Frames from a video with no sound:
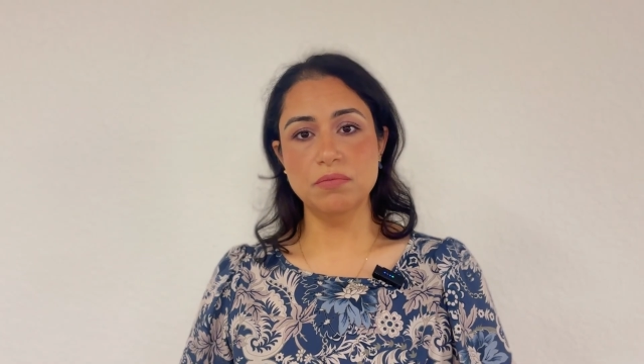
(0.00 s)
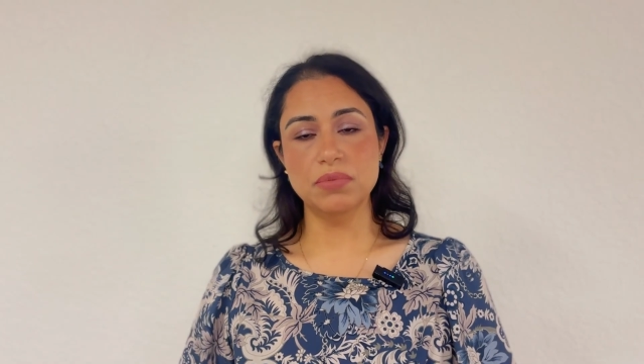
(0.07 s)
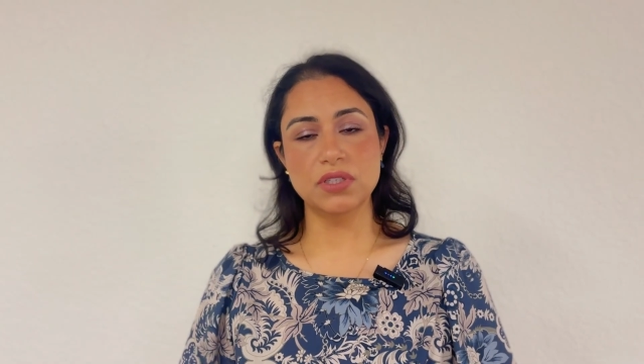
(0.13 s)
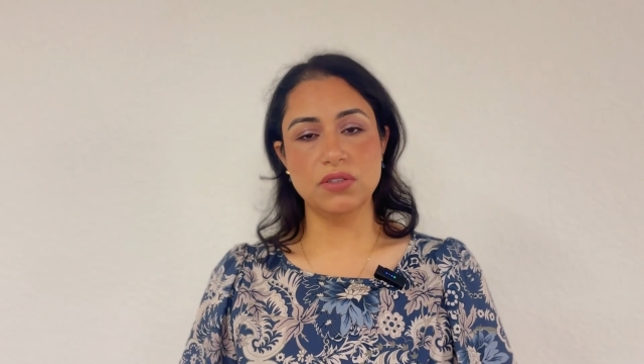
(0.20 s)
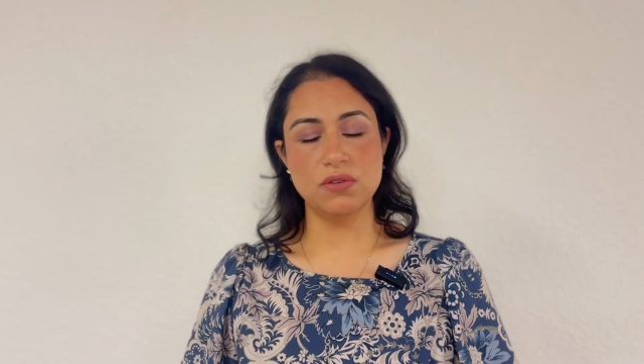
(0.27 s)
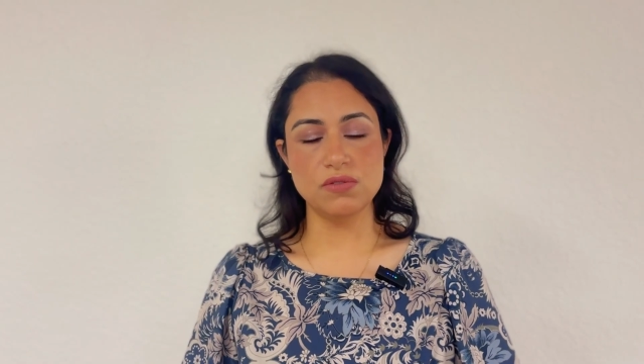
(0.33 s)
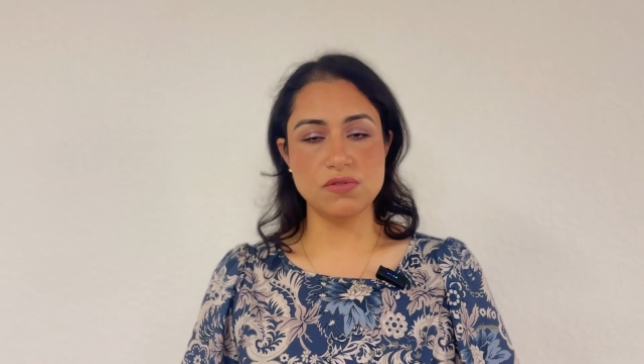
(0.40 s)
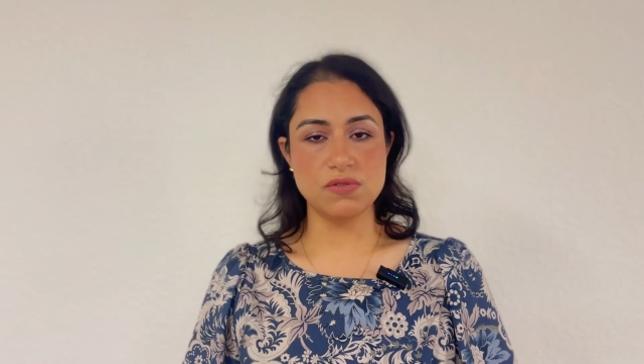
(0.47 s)

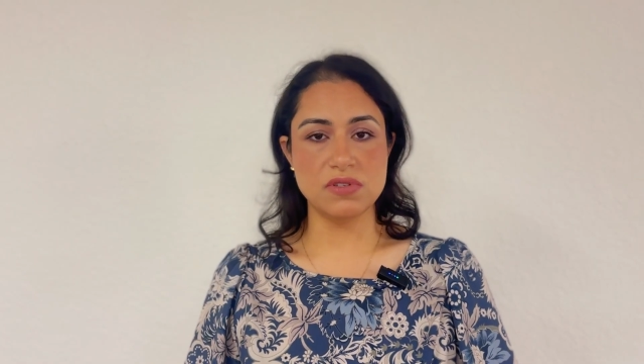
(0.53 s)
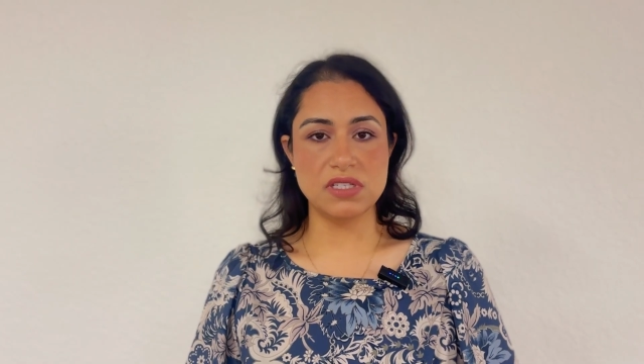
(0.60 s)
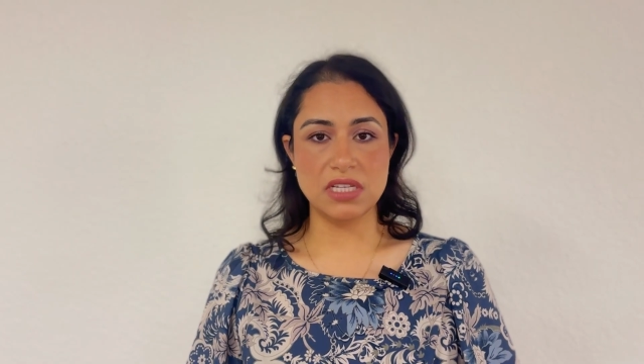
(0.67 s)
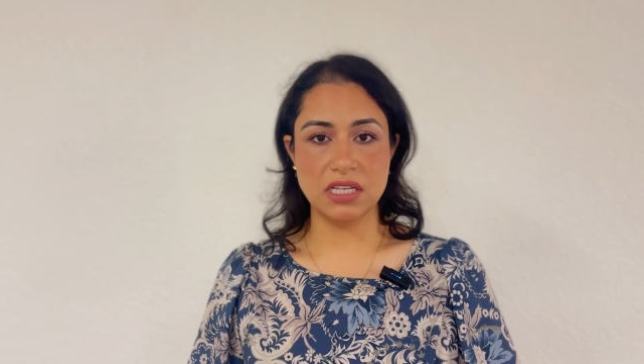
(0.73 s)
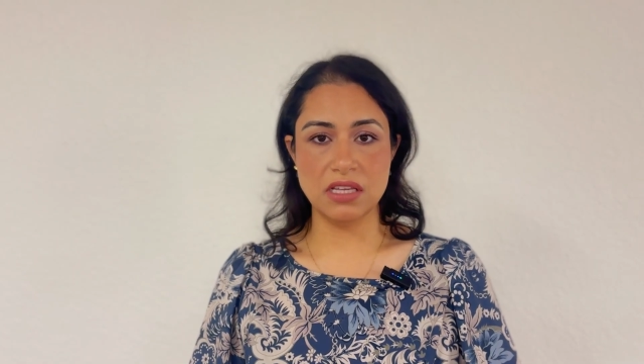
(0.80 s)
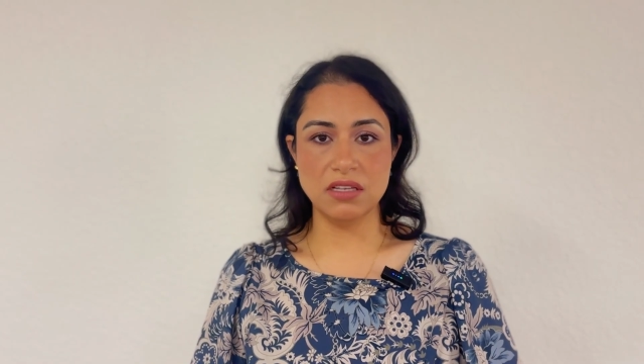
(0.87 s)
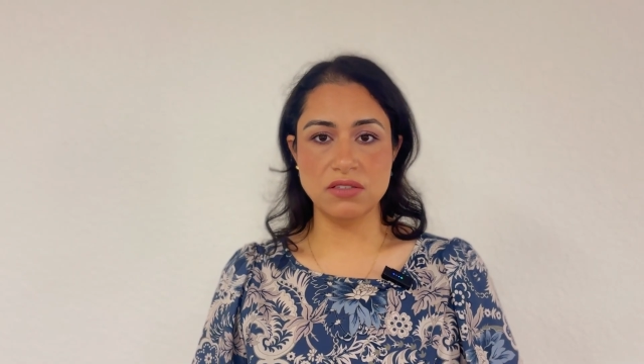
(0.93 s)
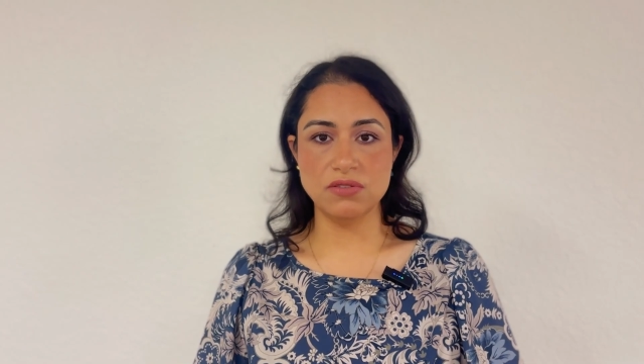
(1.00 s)
but also
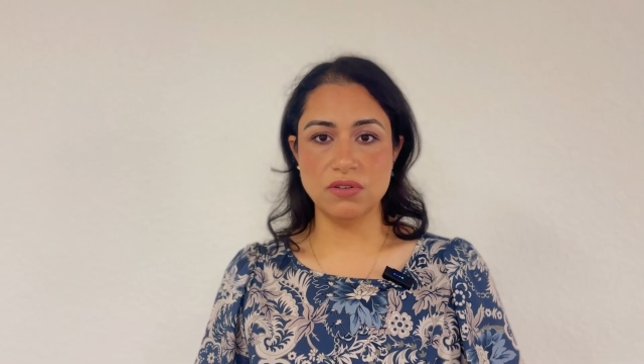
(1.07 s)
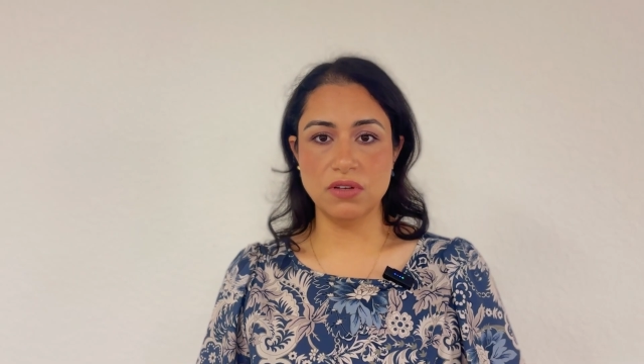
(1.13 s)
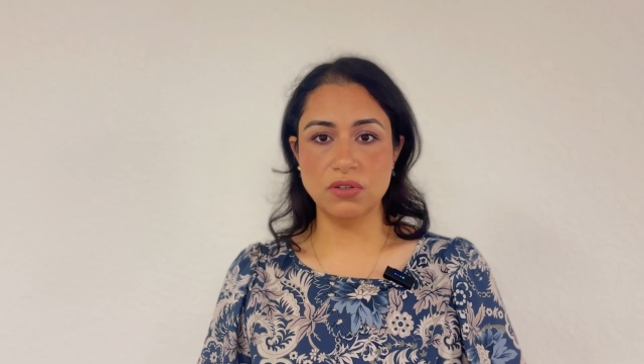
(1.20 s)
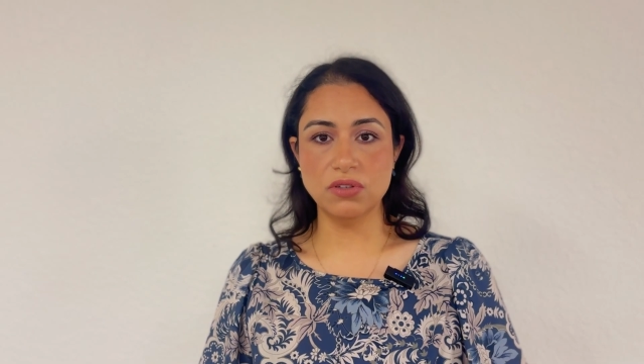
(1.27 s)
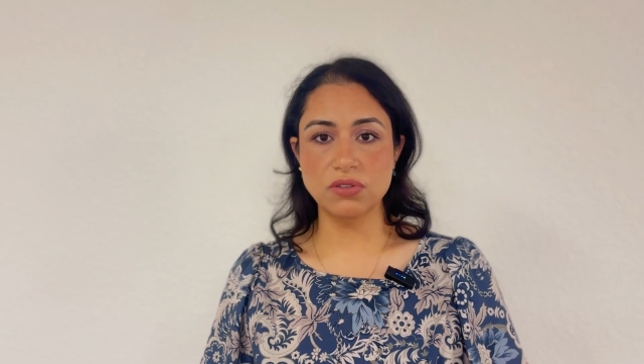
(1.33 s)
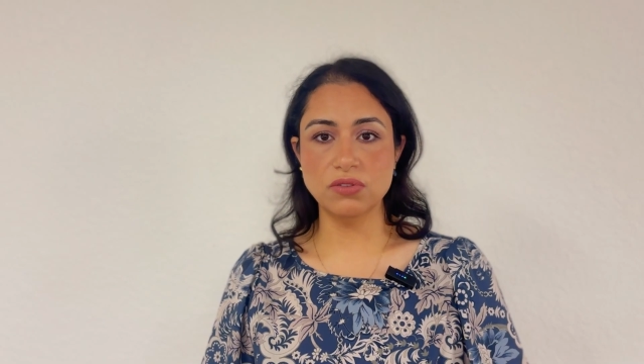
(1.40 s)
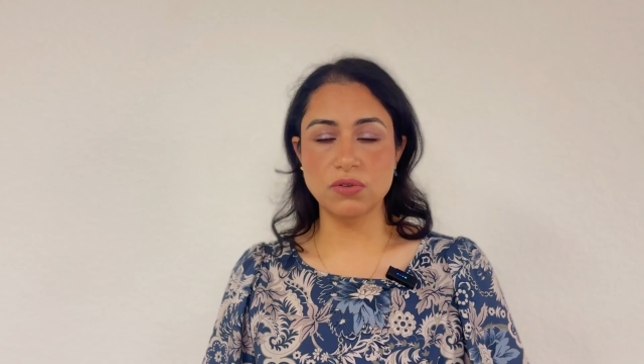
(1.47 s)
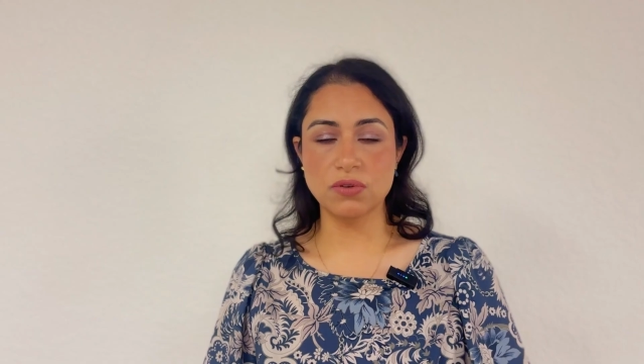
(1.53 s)
sticking to a
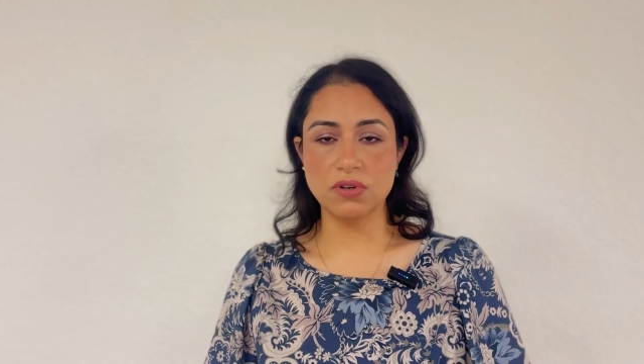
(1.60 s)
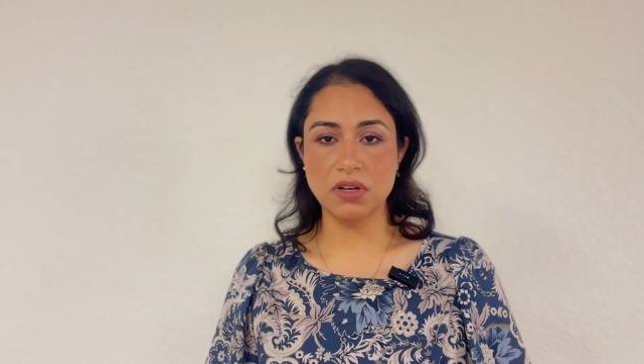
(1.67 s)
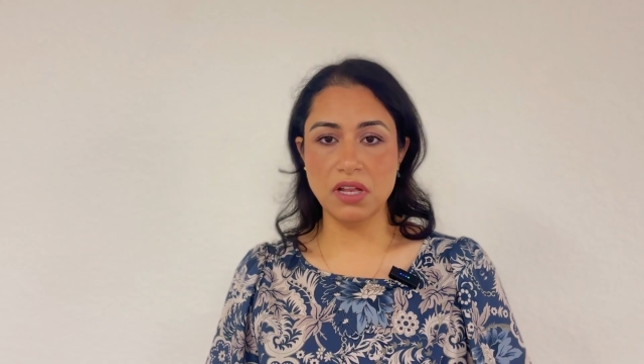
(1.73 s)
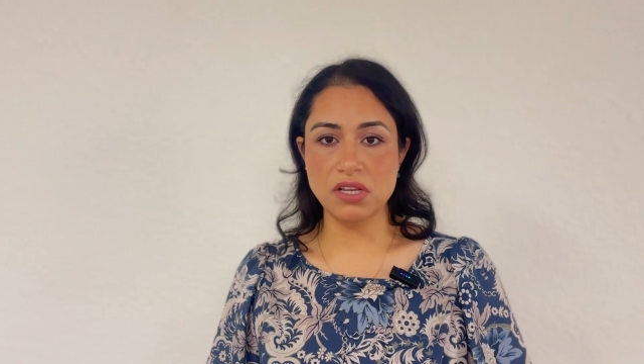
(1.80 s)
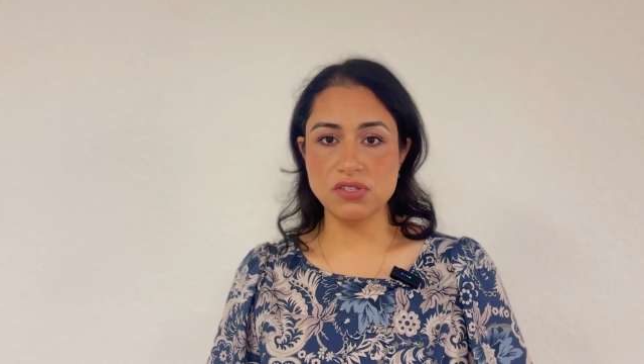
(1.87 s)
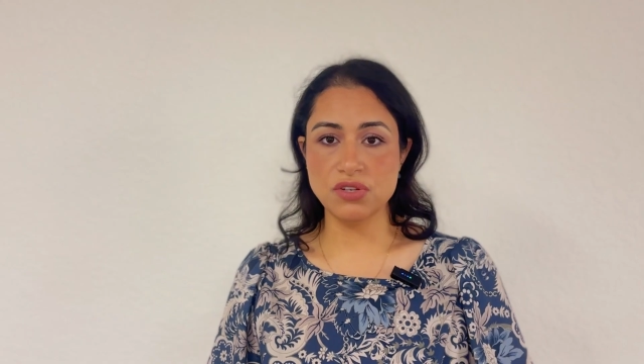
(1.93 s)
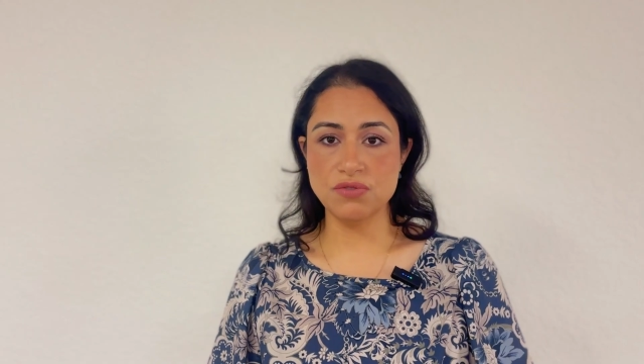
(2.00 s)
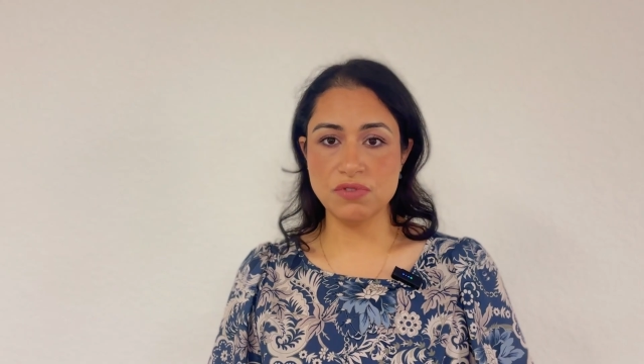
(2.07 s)
good oral
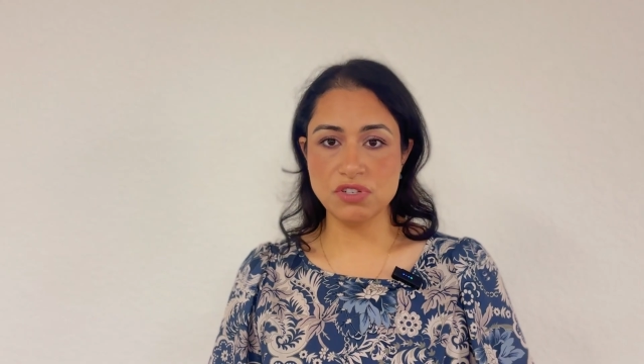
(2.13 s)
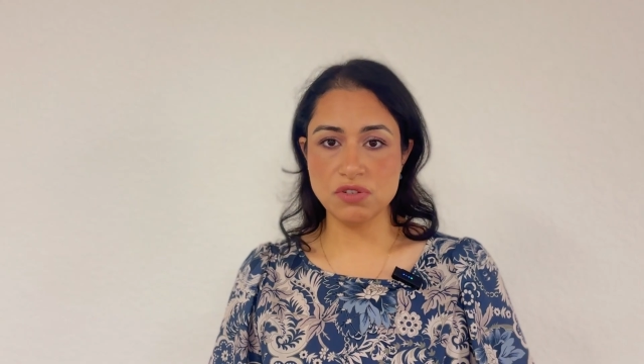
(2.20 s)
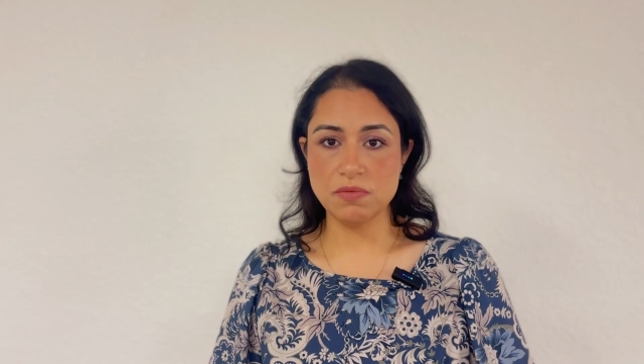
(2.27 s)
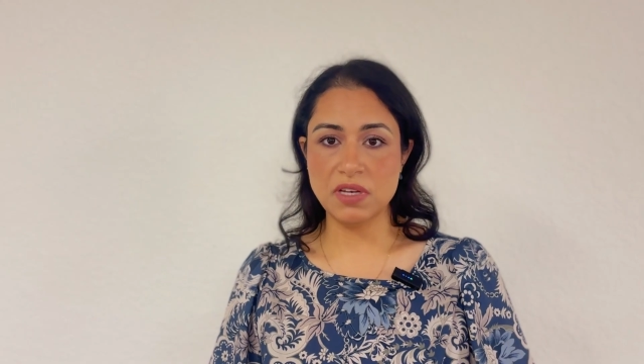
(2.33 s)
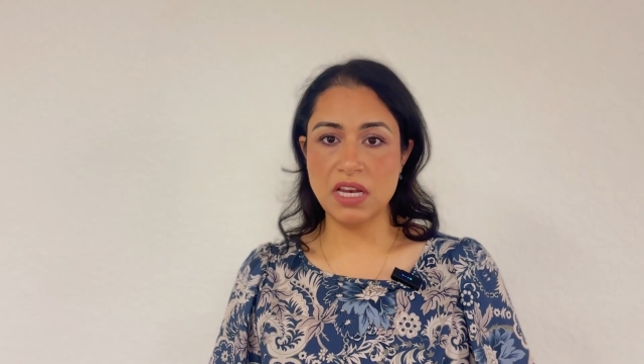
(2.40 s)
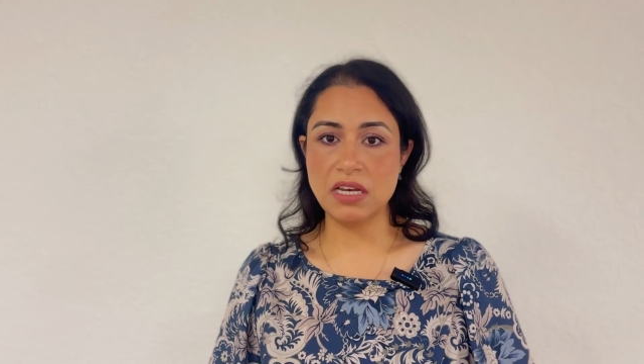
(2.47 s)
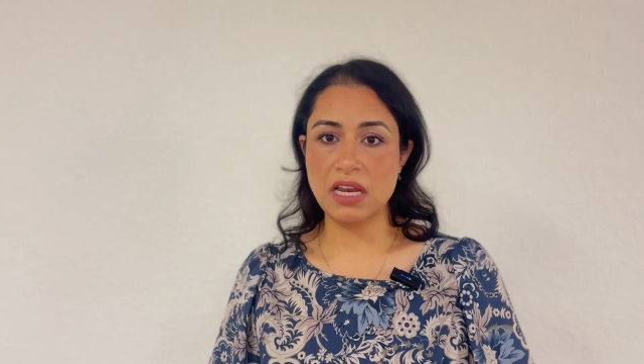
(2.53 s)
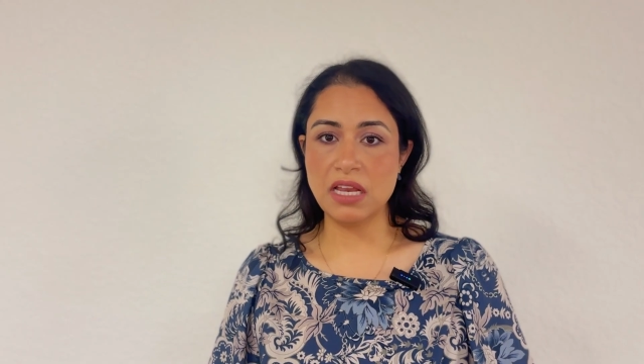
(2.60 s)
hygiene regimen and